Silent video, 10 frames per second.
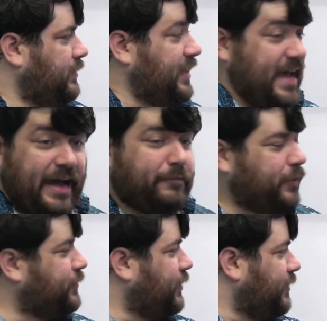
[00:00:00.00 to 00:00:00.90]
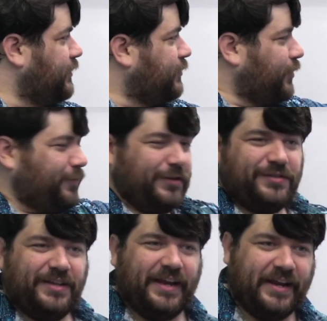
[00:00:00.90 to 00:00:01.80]
the average of the surface
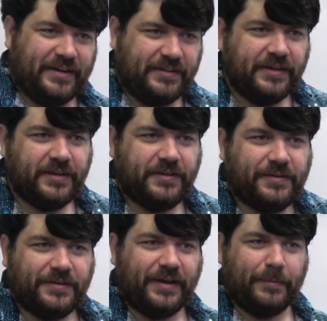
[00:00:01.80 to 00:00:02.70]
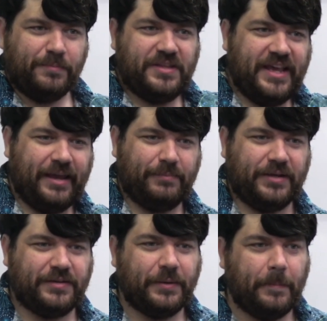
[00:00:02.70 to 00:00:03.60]
and the
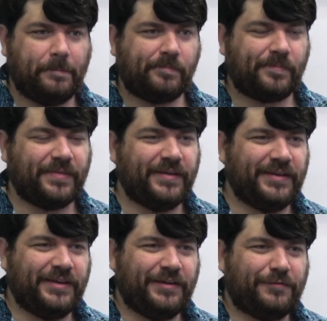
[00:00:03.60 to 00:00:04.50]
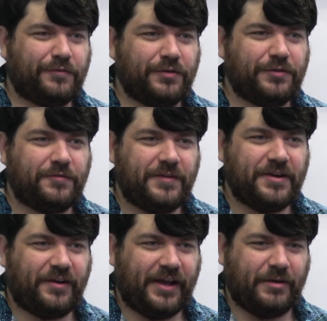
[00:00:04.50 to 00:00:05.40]
ambient. For a
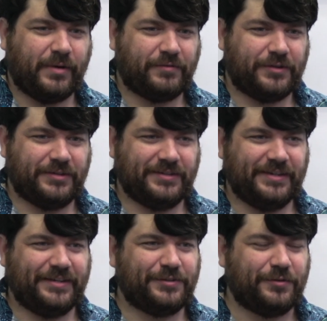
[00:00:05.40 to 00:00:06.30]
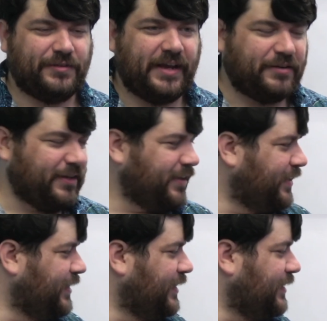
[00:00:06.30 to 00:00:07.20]
sphere, however, it turns out
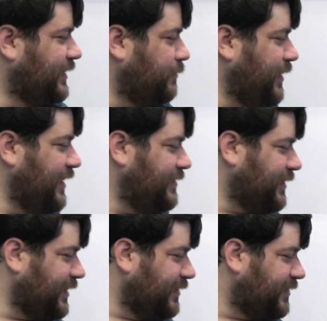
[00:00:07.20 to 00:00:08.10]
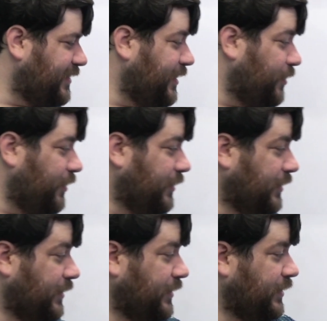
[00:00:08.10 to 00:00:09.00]
that we need to consider
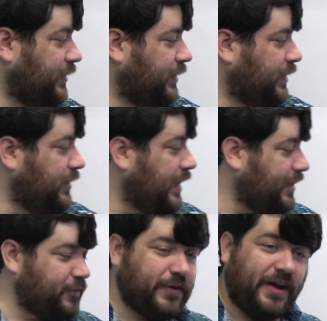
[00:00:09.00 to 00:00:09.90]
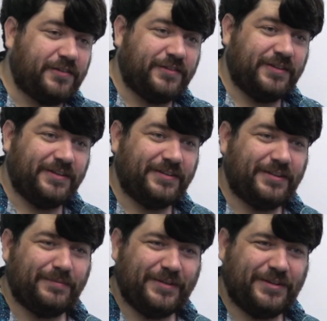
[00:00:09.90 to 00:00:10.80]
not just
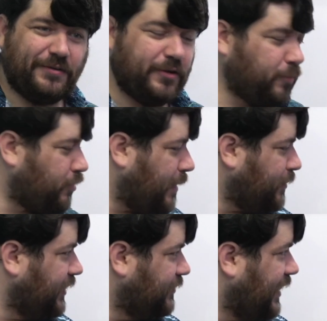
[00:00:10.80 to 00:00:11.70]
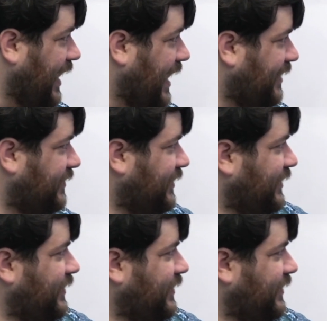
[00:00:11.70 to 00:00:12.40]
the material properties at